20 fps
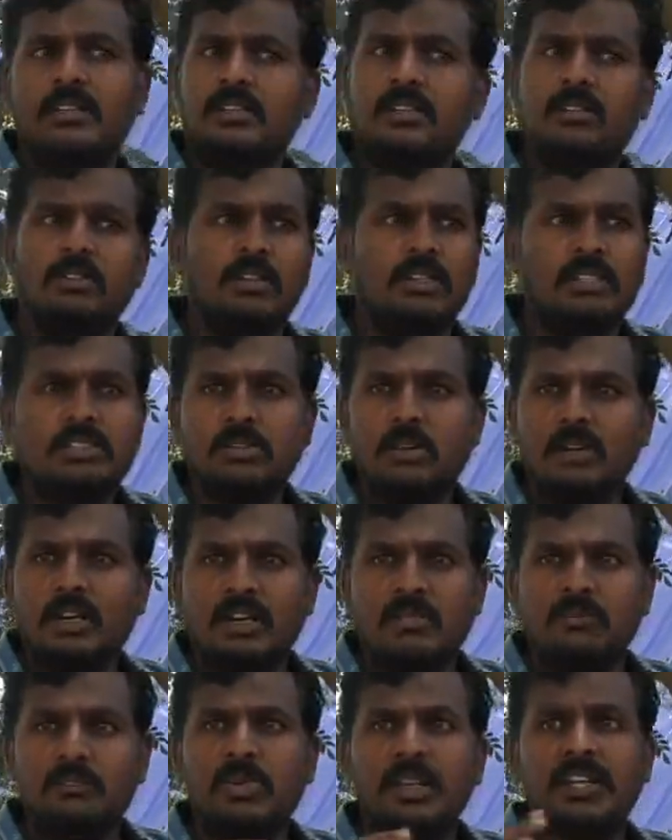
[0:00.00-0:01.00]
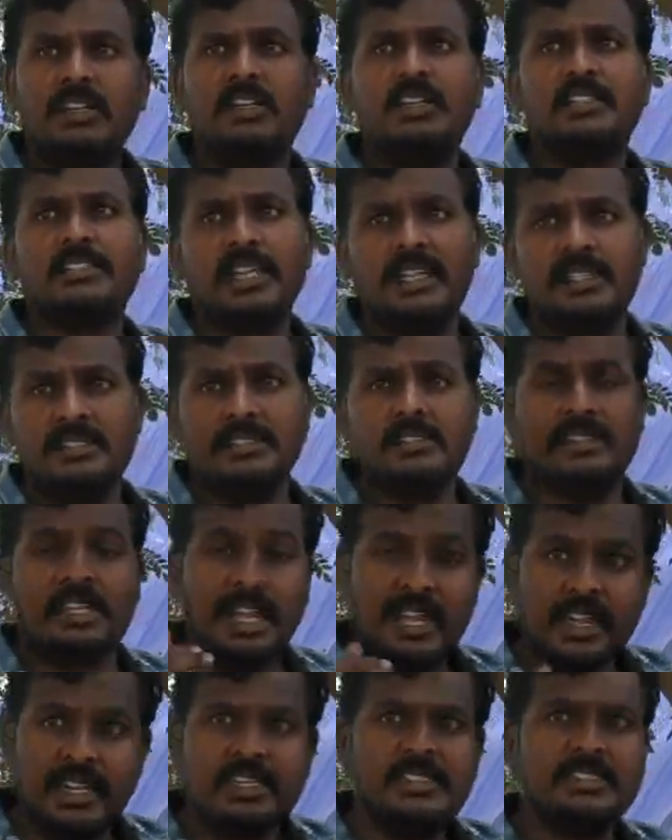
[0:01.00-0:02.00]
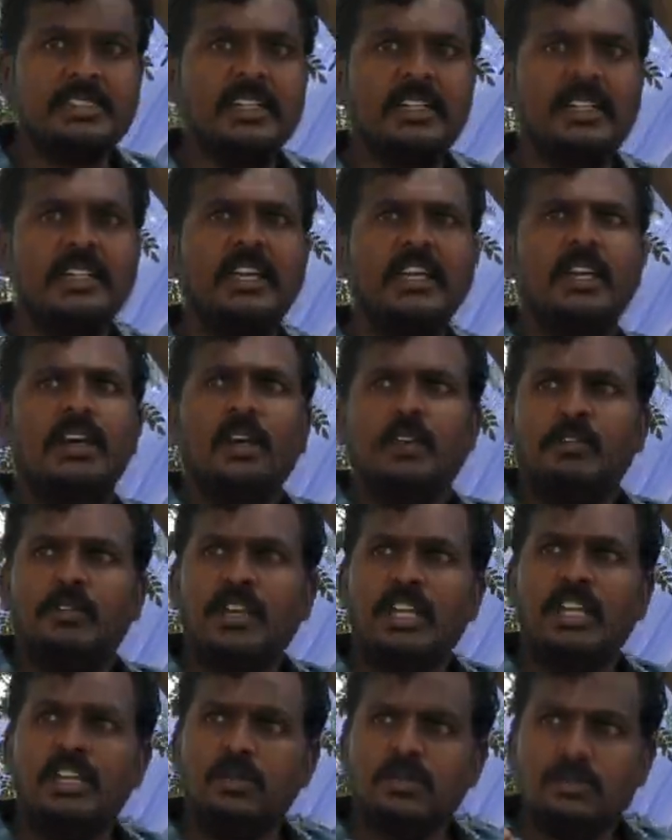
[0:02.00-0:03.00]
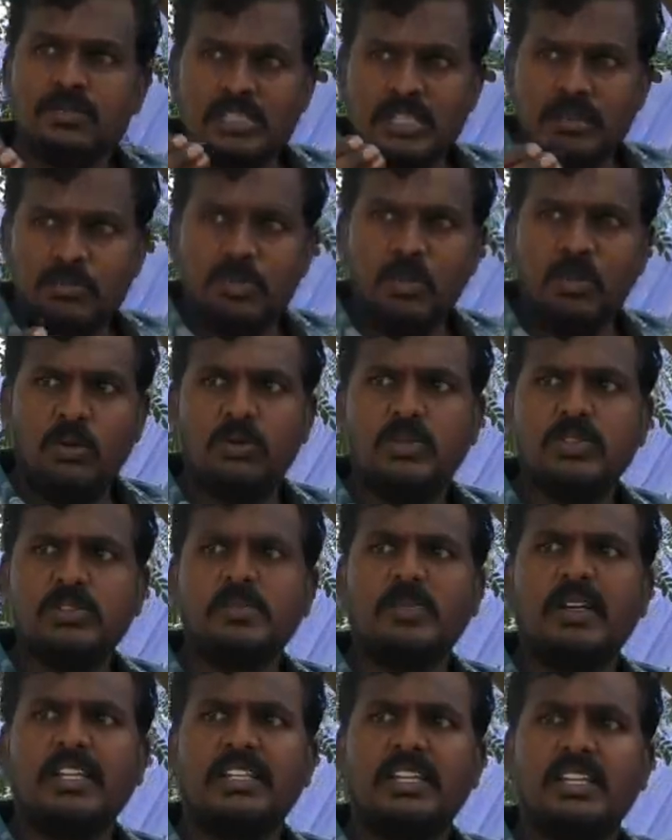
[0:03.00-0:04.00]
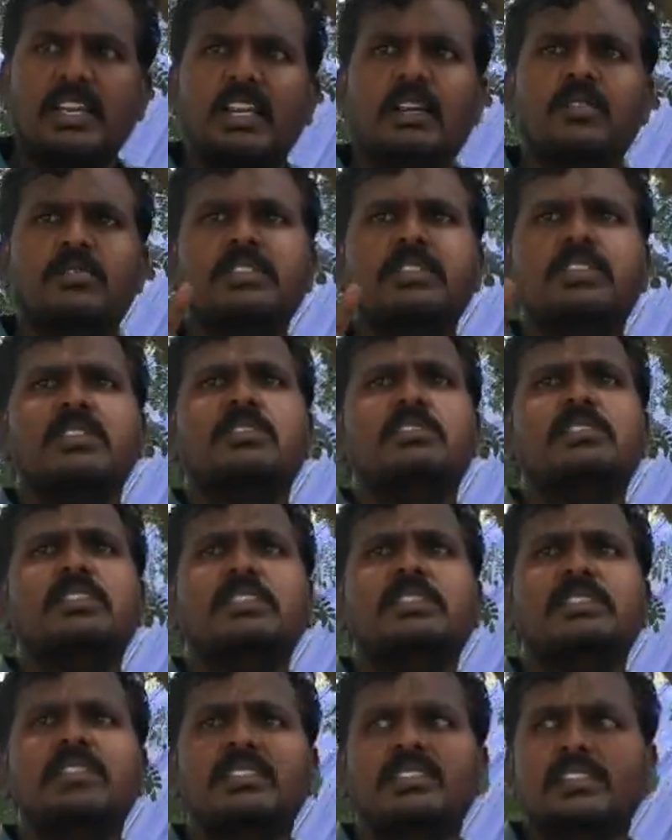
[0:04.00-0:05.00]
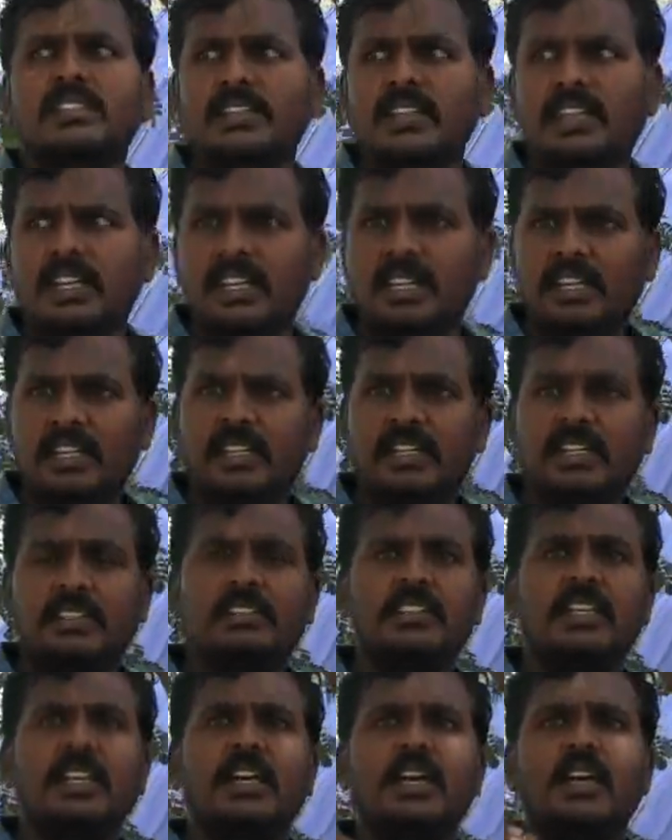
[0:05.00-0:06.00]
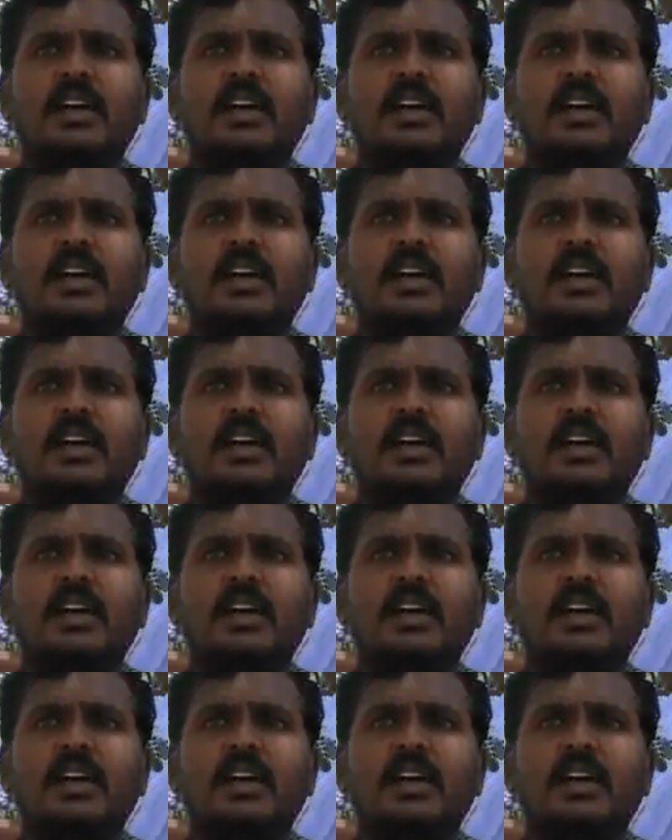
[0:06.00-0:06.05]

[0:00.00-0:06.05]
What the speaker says: It's all completely science. Like I said, when I used a bull whose mother yield was around 16-17 liters,